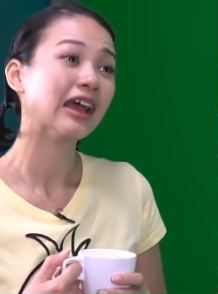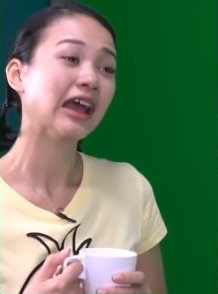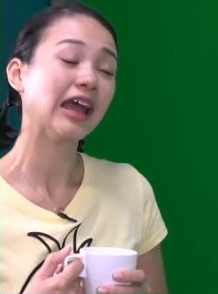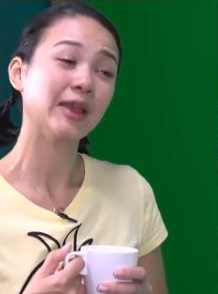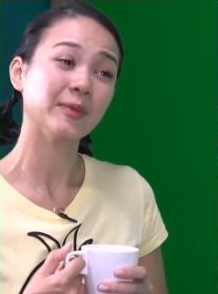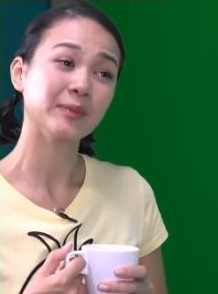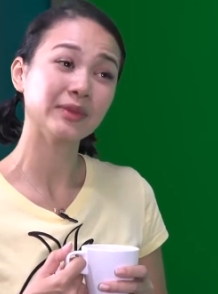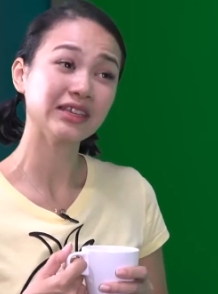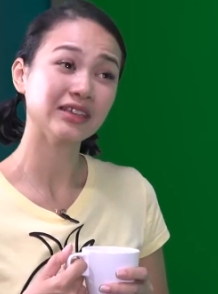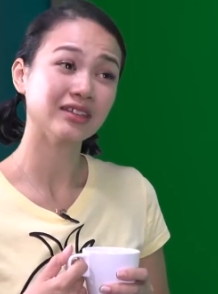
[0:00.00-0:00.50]

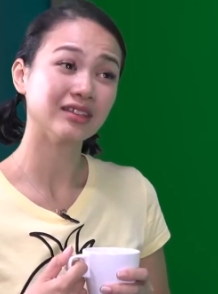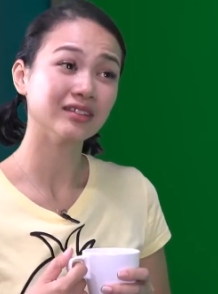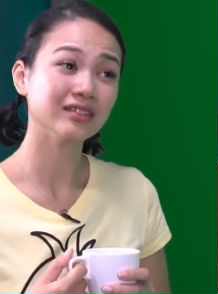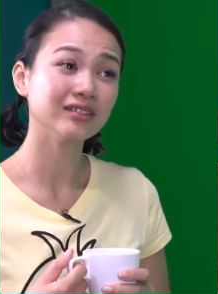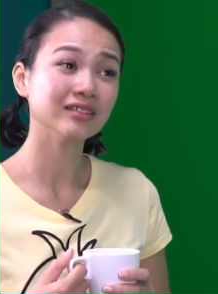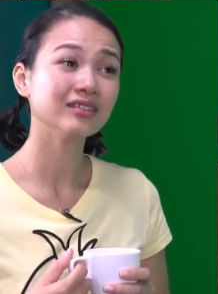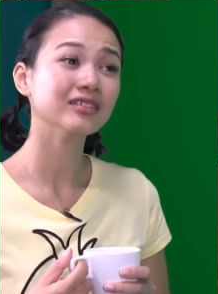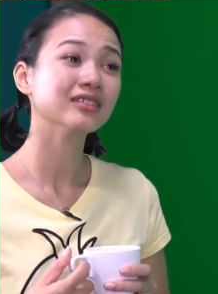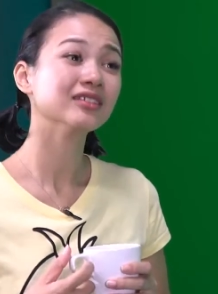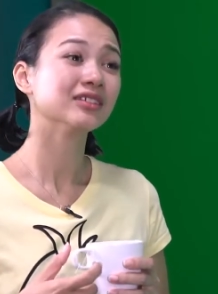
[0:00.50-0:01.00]
I
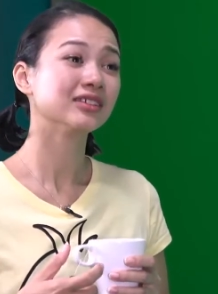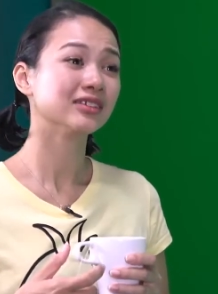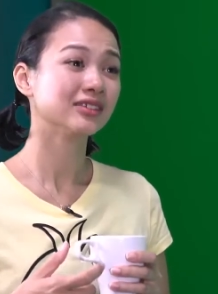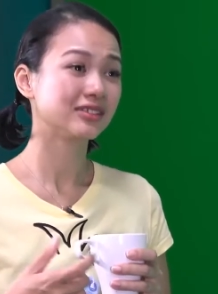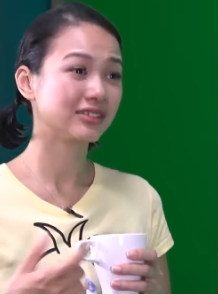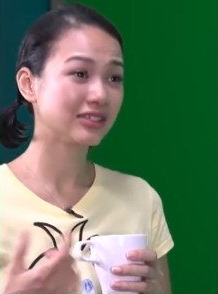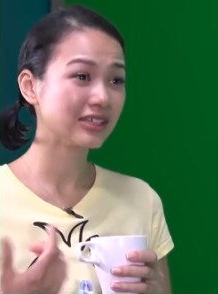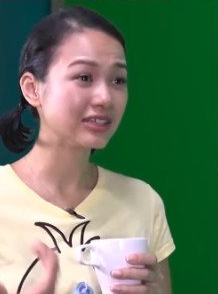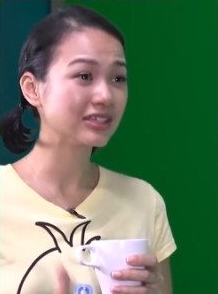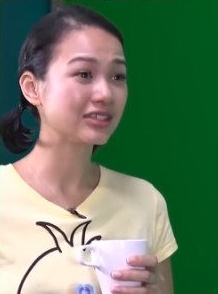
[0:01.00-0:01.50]
mean,
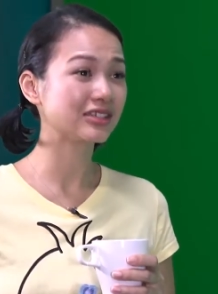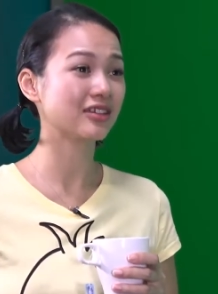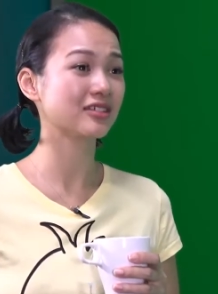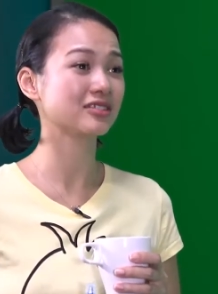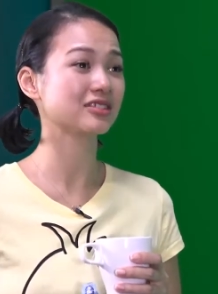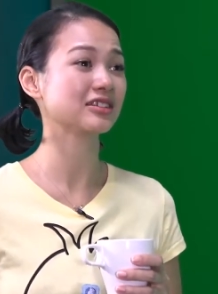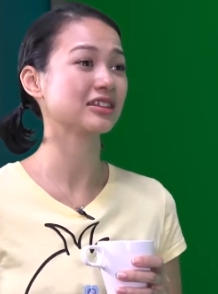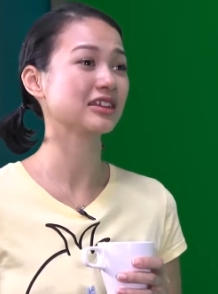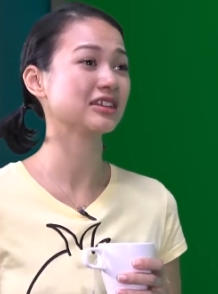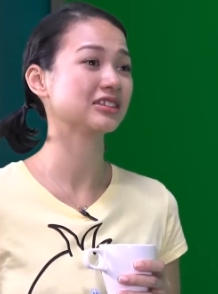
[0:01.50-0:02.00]
since
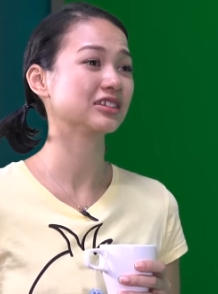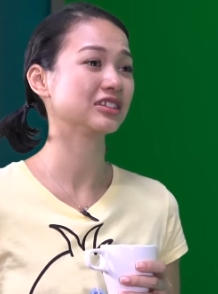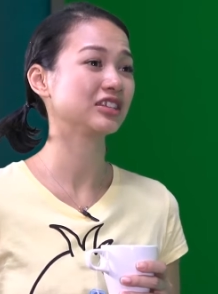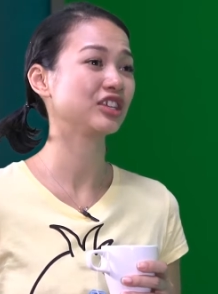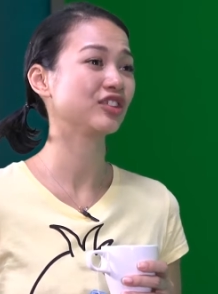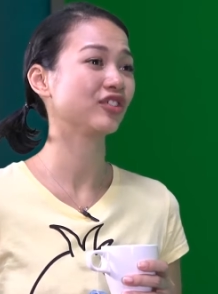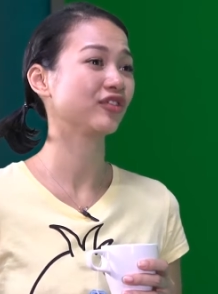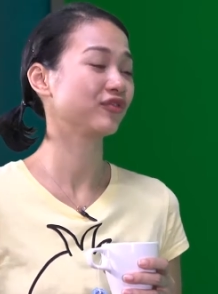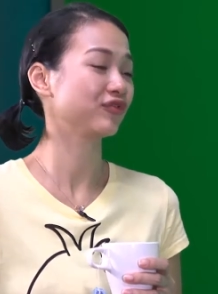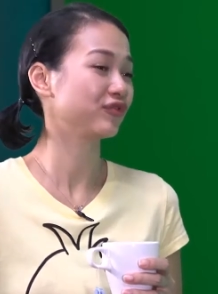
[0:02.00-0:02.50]
there's a latent
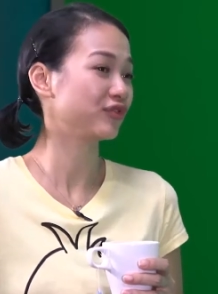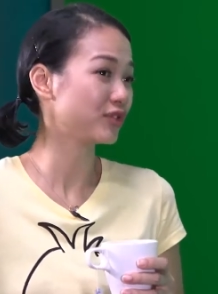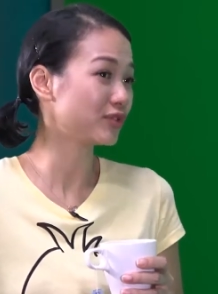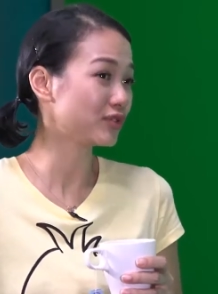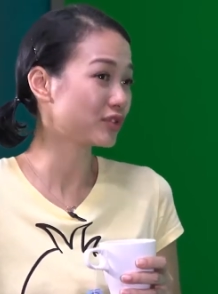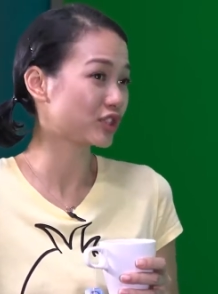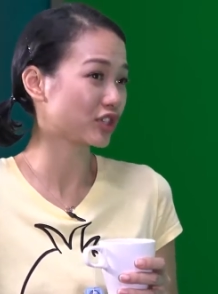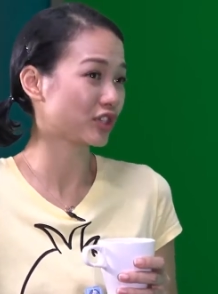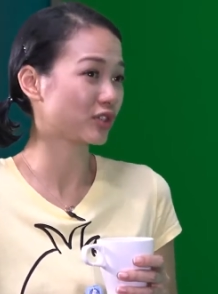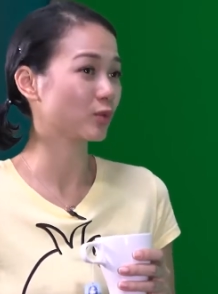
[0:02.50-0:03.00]
heat of
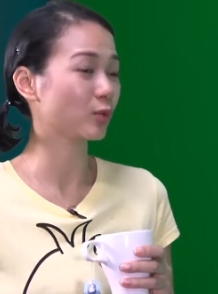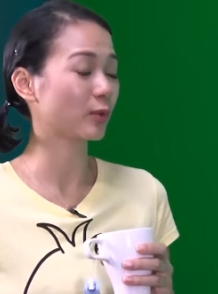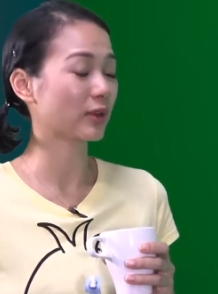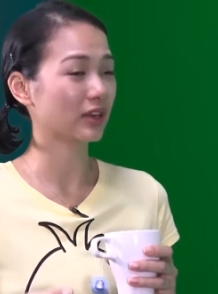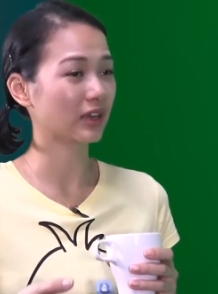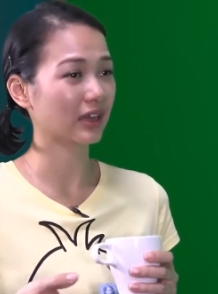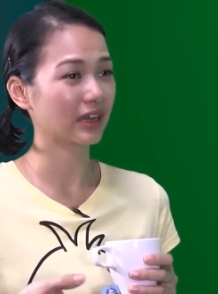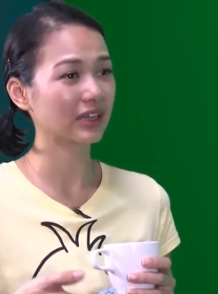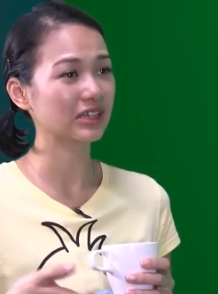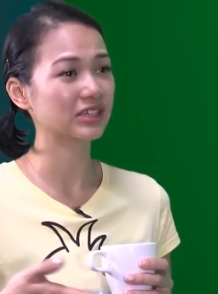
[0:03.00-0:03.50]
fusion when
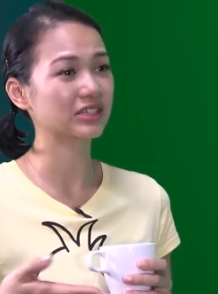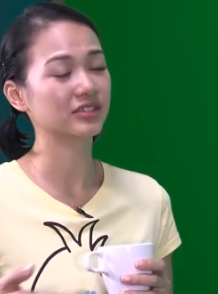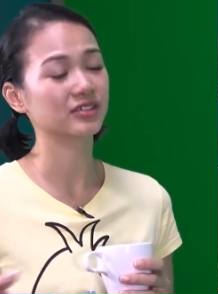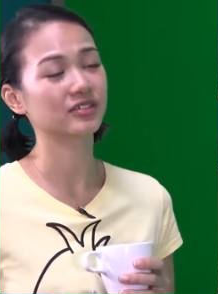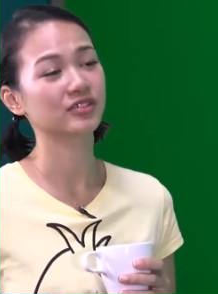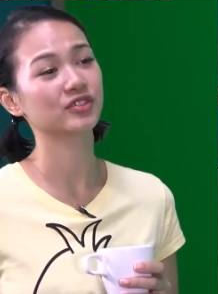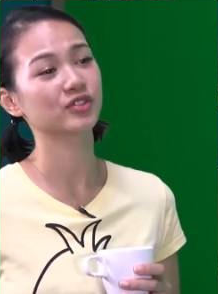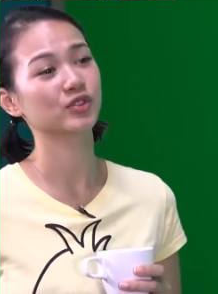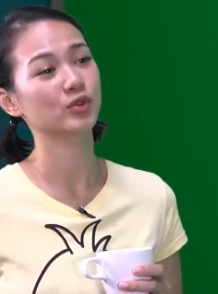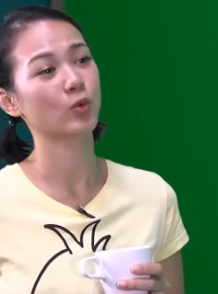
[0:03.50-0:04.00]
ice
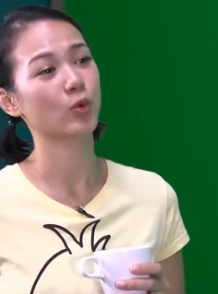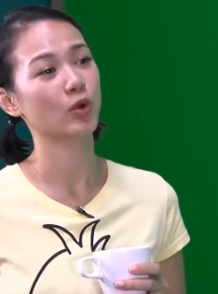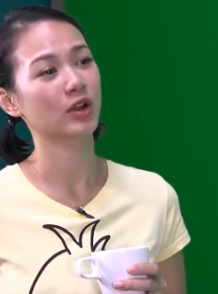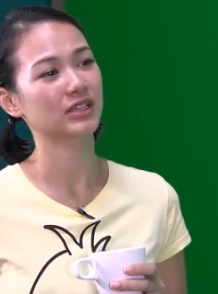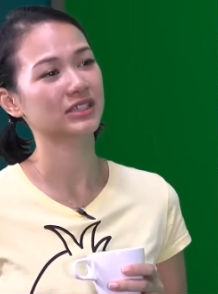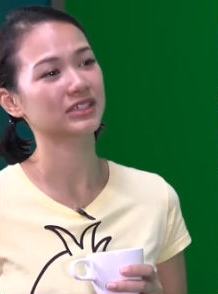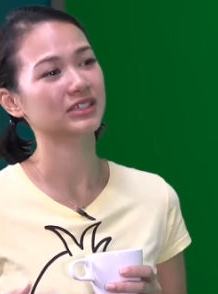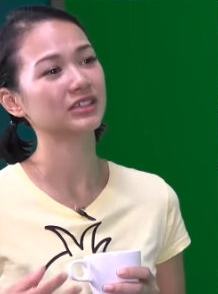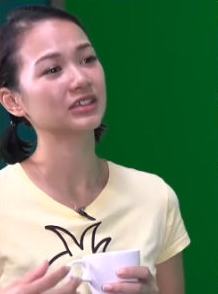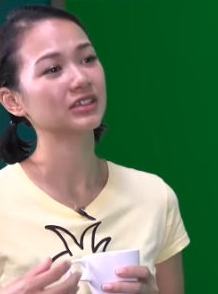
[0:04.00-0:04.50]
turns to
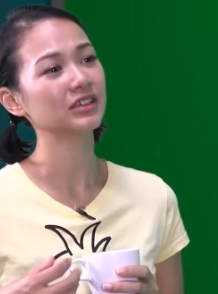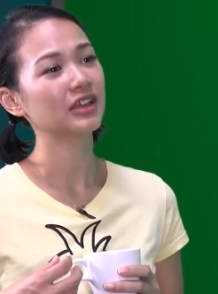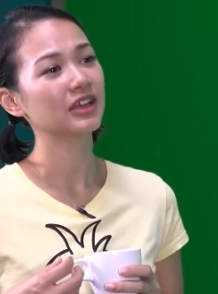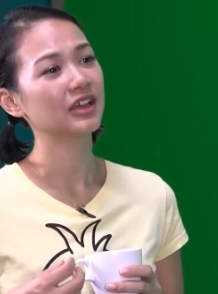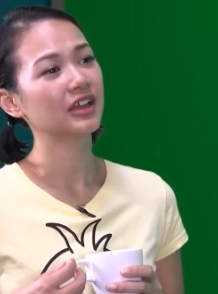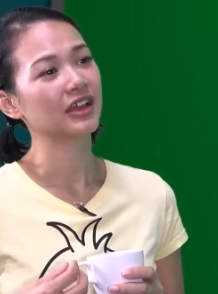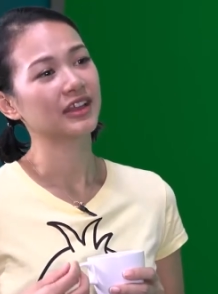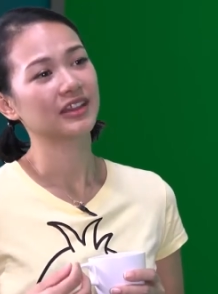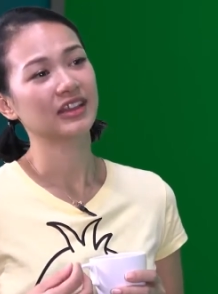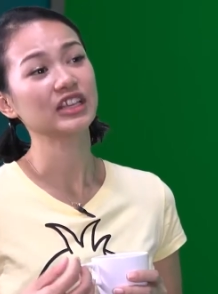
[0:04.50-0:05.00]
water,
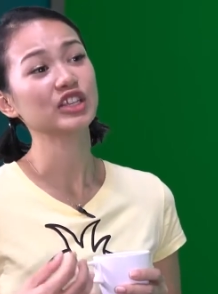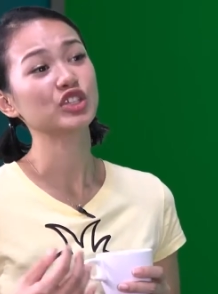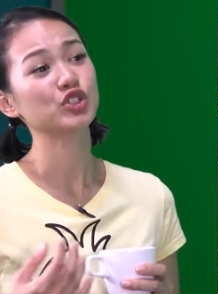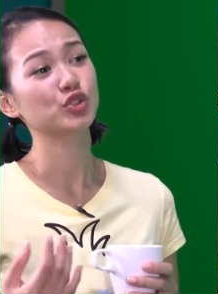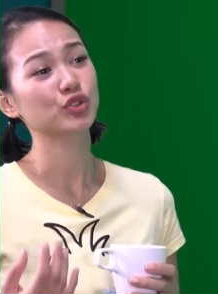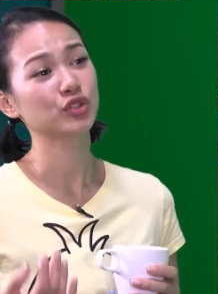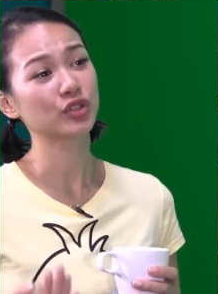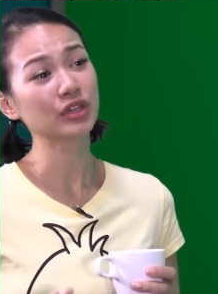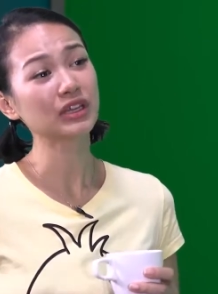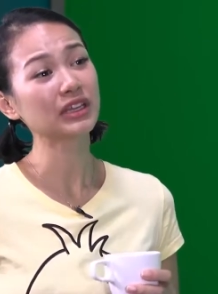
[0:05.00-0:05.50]
then
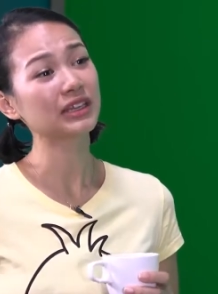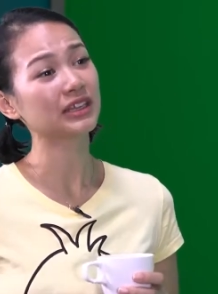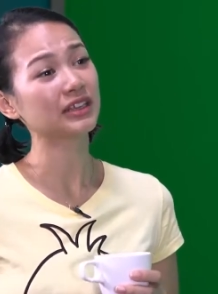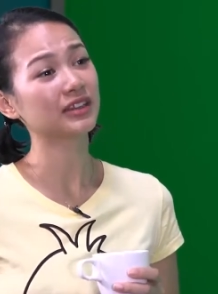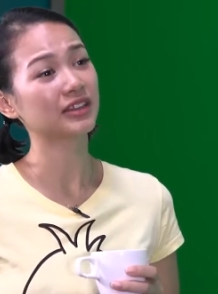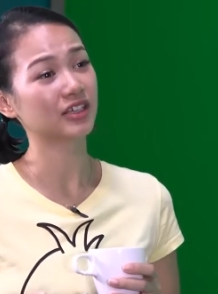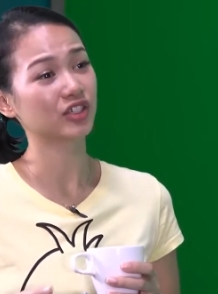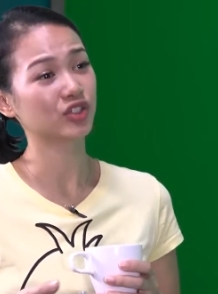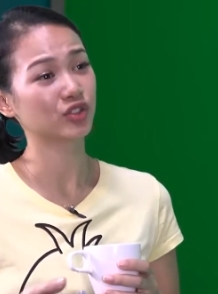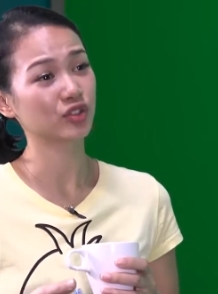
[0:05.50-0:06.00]
surely
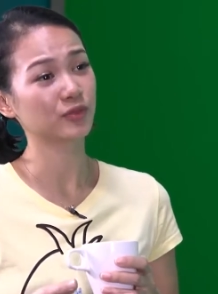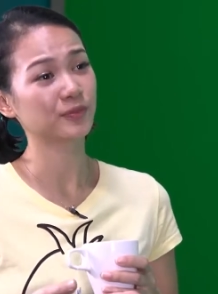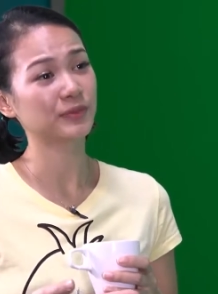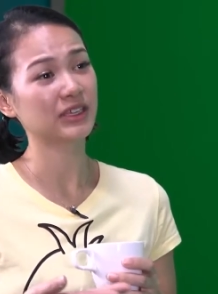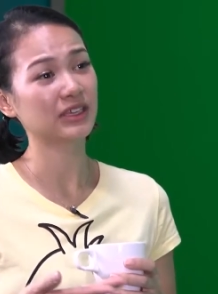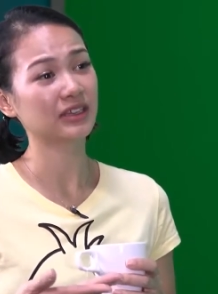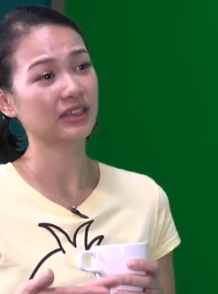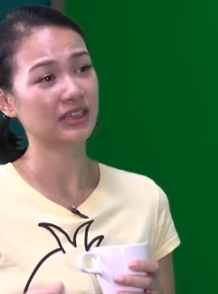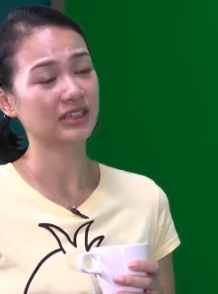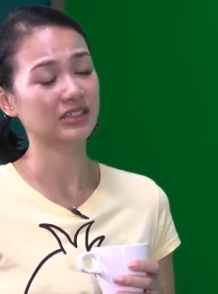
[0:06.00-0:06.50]
there should
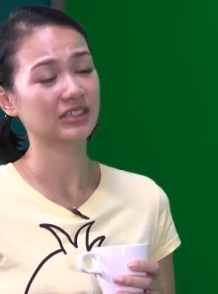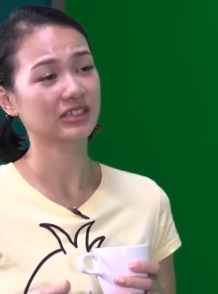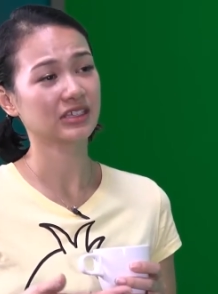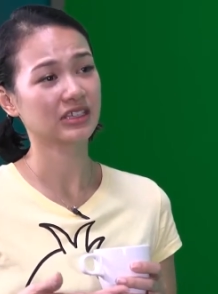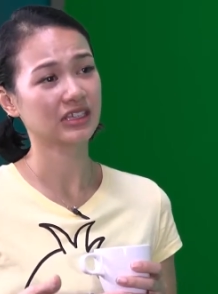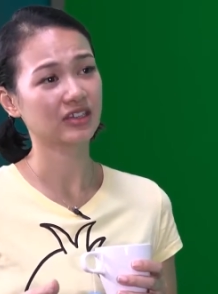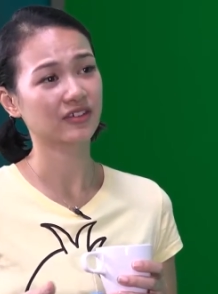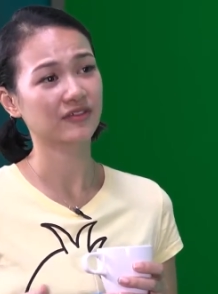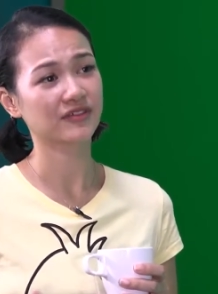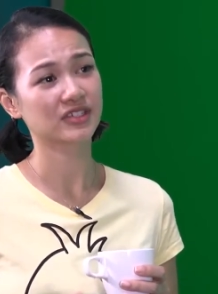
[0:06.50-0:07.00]
be a latent
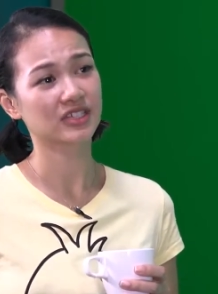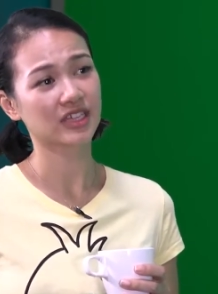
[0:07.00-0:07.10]
heat of